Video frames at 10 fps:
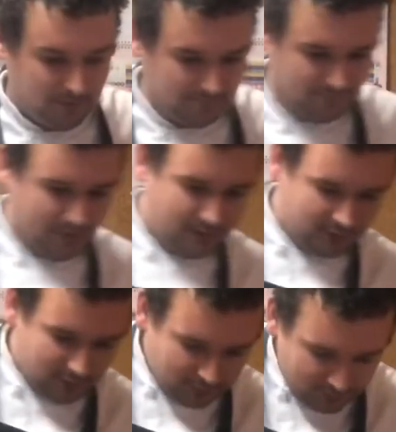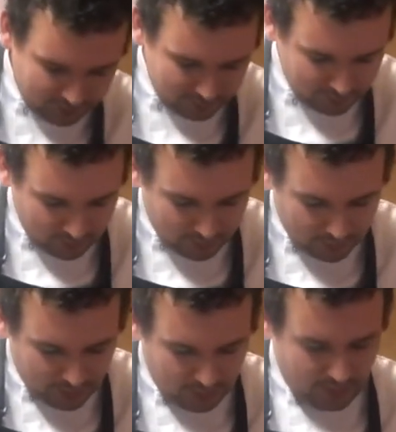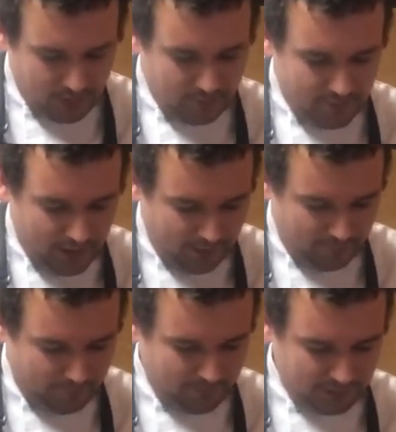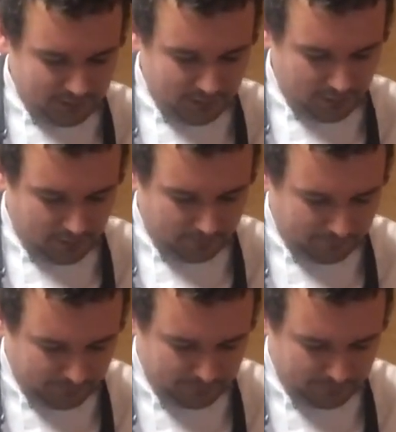for that, I know. And then finish it off